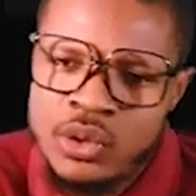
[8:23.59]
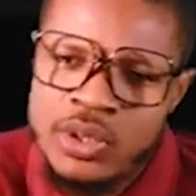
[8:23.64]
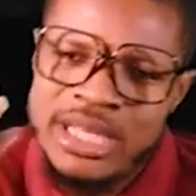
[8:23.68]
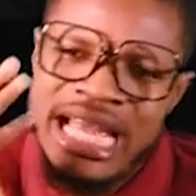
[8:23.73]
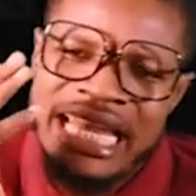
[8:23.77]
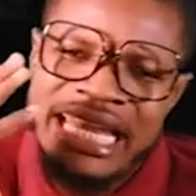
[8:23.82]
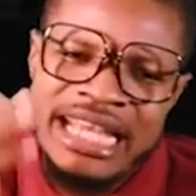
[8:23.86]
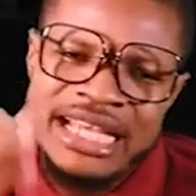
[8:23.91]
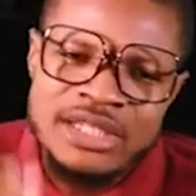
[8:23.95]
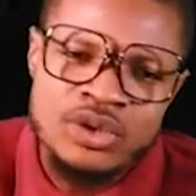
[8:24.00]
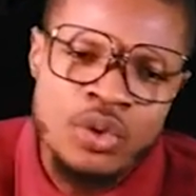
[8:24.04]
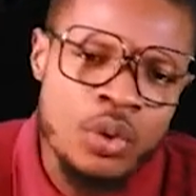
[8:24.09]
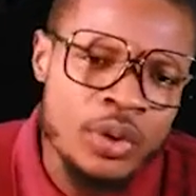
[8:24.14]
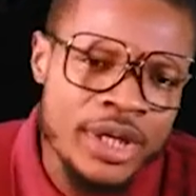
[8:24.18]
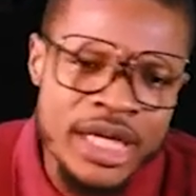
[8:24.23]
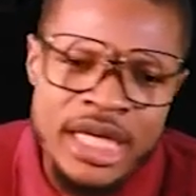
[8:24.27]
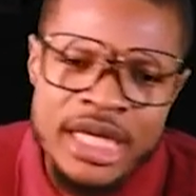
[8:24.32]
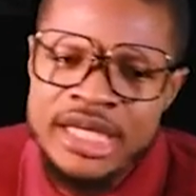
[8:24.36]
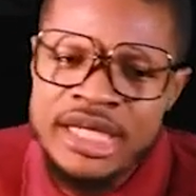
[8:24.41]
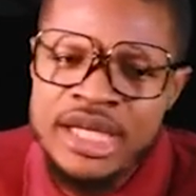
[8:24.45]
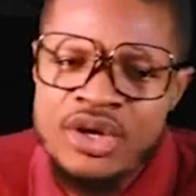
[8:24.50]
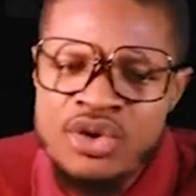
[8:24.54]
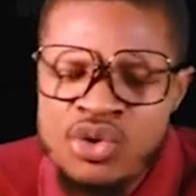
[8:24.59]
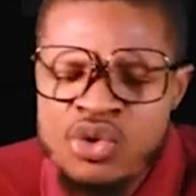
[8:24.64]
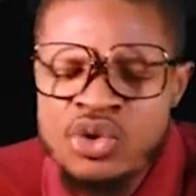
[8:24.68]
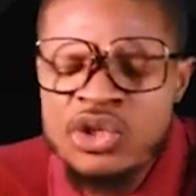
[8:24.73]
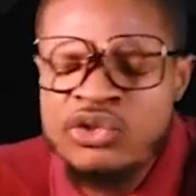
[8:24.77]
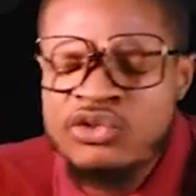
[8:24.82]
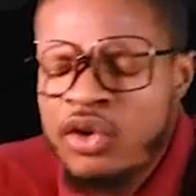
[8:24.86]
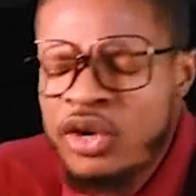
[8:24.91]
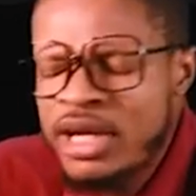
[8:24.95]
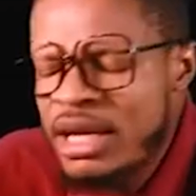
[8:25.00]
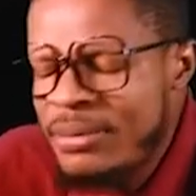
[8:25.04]
Well, let's go. In the
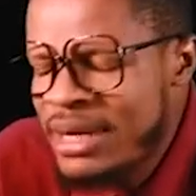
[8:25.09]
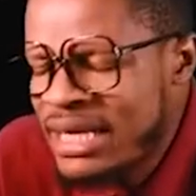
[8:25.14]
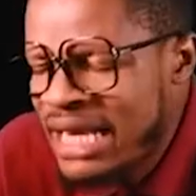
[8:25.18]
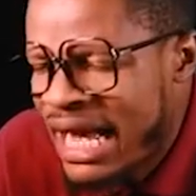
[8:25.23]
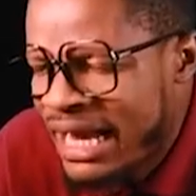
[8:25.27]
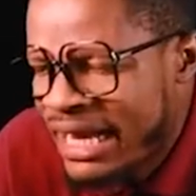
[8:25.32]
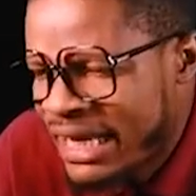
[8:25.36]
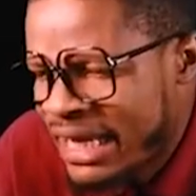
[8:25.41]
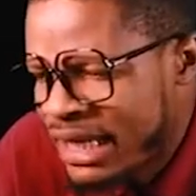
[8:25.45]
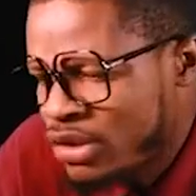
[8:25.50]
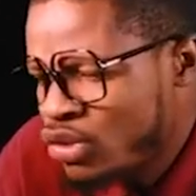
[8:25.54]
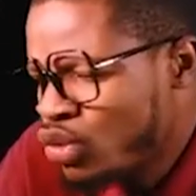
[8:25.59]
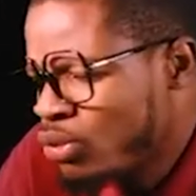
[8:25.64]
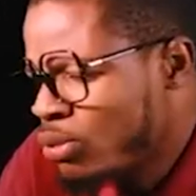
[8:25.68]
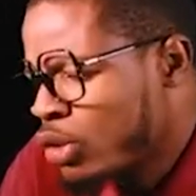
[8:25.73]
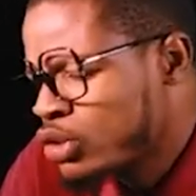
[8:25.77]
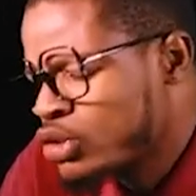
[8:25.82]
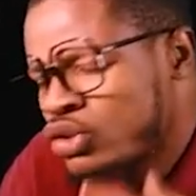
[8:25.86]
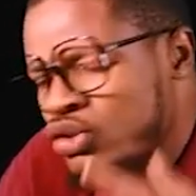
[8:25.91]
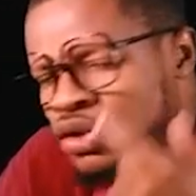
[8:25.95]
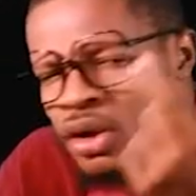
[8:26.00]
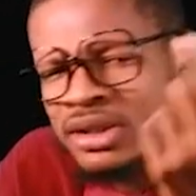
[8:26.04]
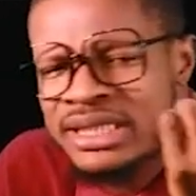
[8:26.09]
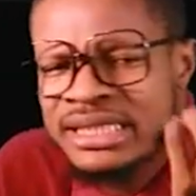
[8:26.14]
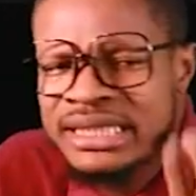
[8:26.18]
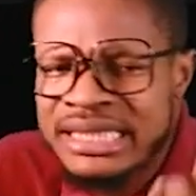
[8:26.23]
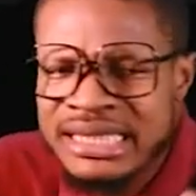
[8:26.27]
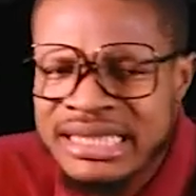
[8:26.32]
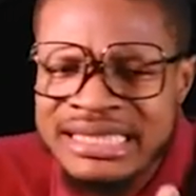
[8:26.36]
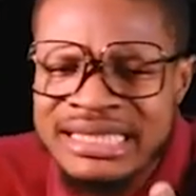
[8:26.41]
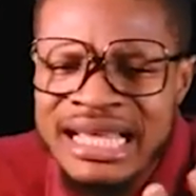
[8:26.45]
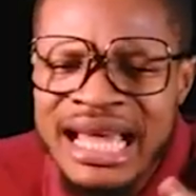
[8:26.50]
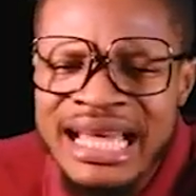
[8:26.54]
rules for naming alkane, you must note
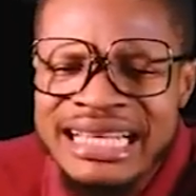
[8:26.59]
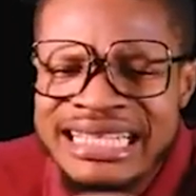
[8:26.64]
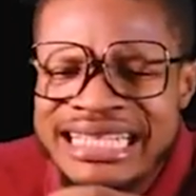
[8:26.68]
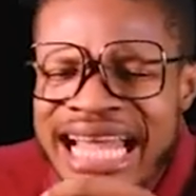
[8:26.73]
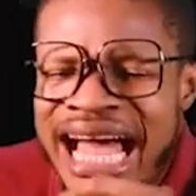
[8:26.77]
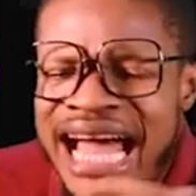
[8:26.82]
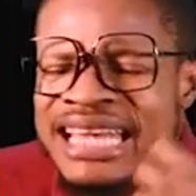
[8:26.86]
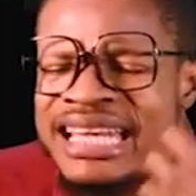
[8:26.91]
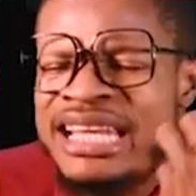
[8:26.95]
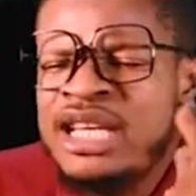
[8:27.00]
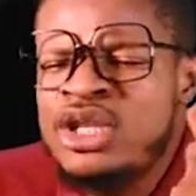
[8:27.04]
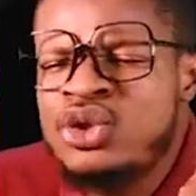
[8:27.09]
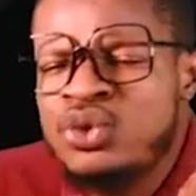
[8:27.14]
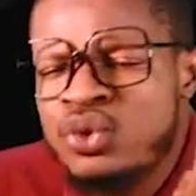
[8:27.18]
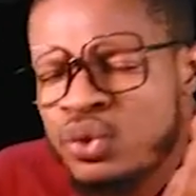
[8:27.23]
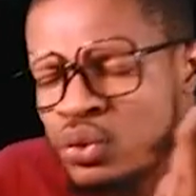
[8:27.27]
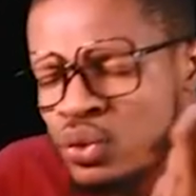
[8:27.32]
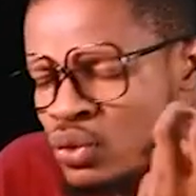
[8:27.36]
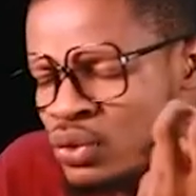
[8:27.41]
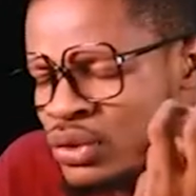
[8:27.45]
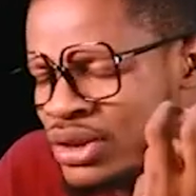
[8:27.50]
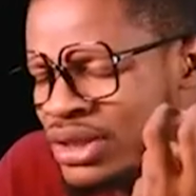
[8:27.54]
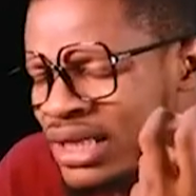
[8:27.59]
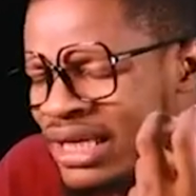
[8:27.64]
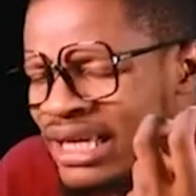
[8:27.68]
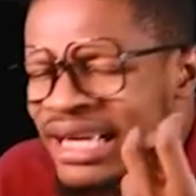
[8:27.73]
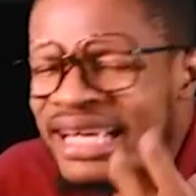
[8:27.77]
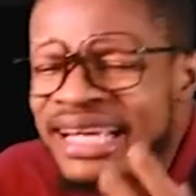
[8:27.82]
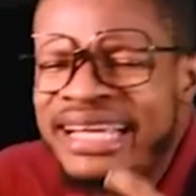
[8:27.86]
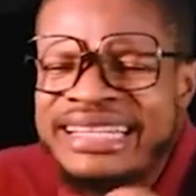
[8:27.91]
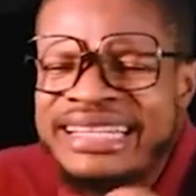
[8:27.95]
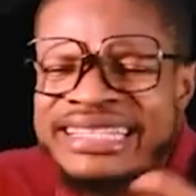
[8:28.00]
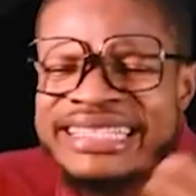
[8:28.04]
this, that these rules,
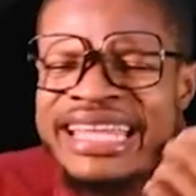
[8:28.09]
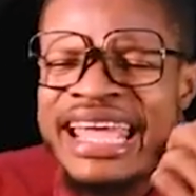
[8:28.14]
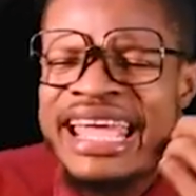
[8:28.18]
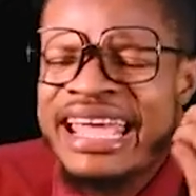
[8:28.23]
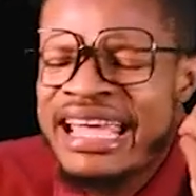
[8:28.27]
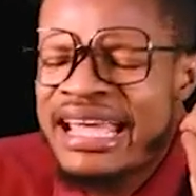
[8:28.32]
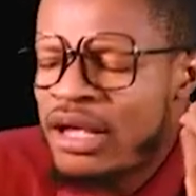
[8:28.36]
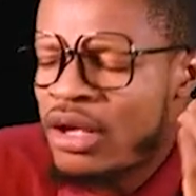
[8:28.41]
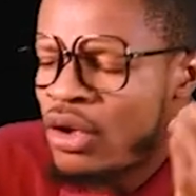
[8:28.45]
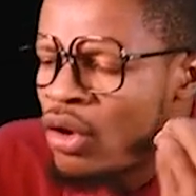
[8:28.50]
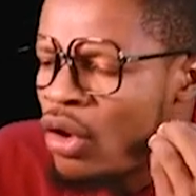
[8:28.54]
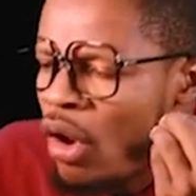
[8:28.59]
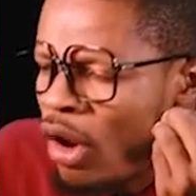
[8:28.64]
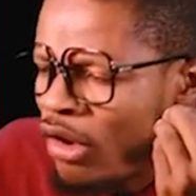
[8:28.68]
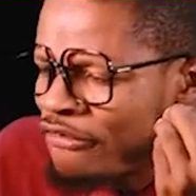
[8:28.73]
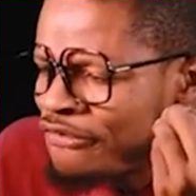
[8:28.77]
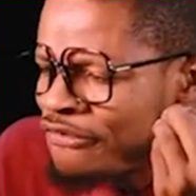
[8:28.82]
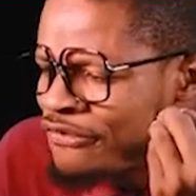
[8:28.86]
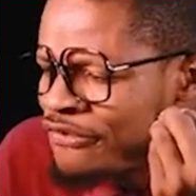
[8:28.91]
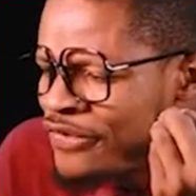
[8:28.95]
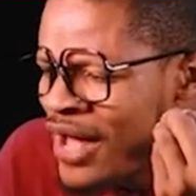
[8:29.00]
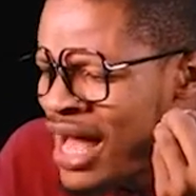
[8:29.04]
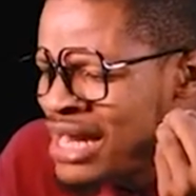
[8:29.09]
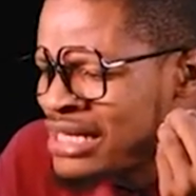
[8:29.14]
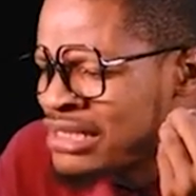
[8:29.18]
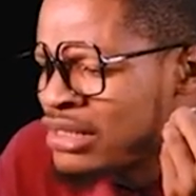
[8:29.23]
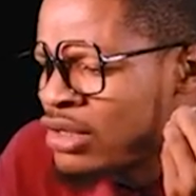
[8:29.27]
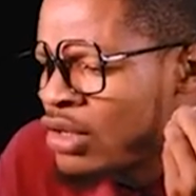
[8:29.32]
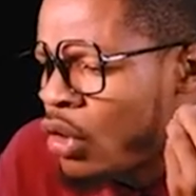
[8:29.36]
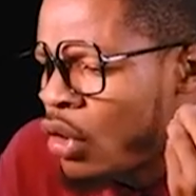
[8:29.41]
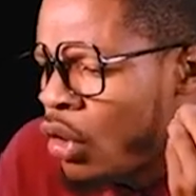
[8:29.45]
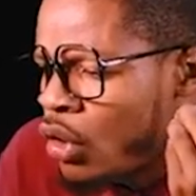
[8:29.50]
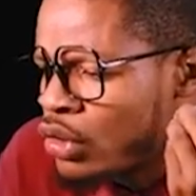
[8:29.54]
they
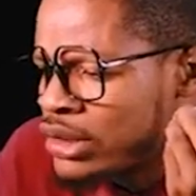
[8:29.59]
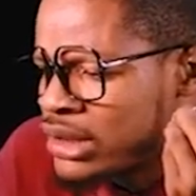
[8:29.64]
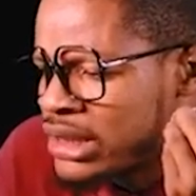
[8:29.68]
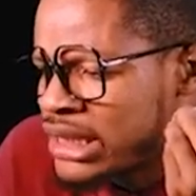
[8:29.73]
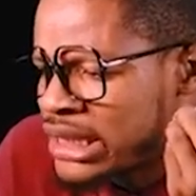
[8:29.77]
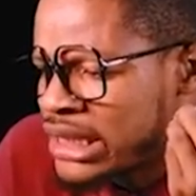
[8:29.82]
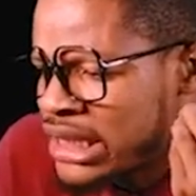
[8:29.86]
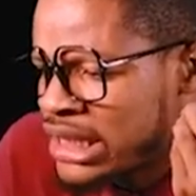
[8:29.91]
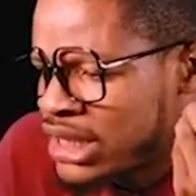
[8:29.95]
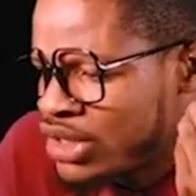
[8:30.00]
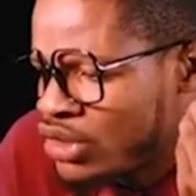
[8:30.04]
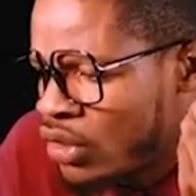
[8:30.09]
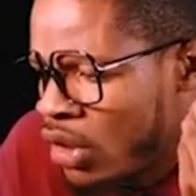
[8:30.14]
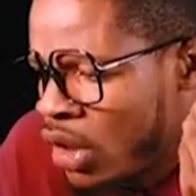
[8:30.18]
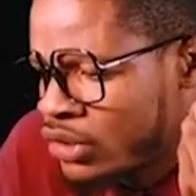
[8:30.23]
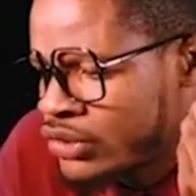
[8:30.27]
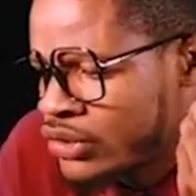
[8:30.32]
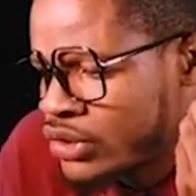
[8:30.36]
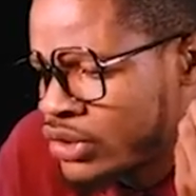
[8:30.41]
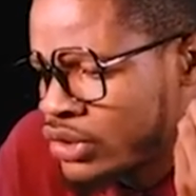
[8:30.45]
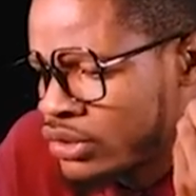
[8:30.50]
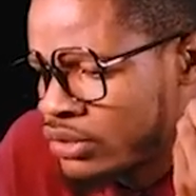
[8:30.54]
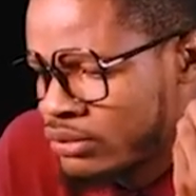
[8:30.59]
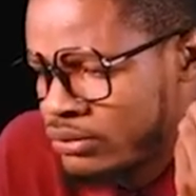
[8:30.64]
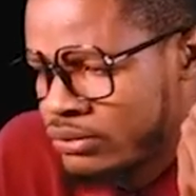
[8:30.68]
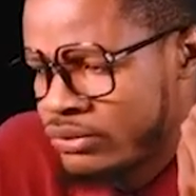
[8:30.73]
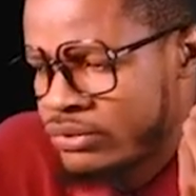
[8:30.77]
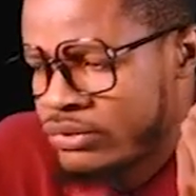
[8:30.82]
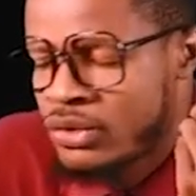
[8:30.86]
govern continuous.